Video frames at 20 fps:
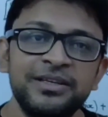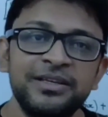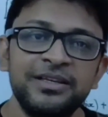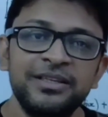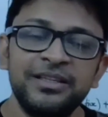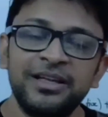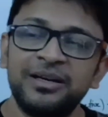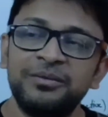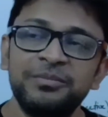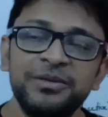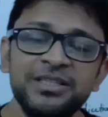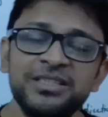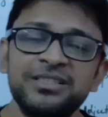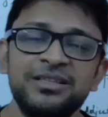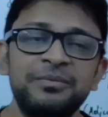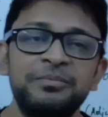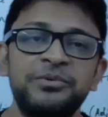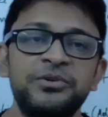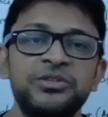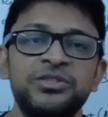That means the
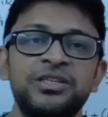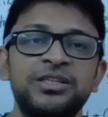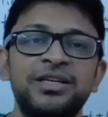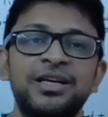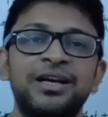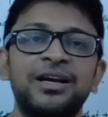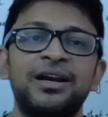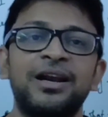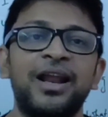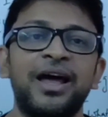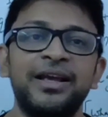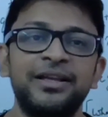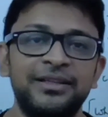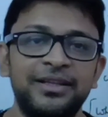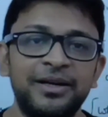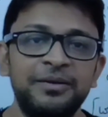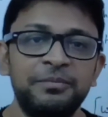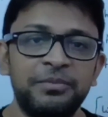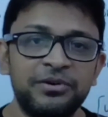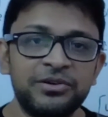person didn't like
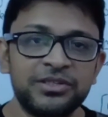that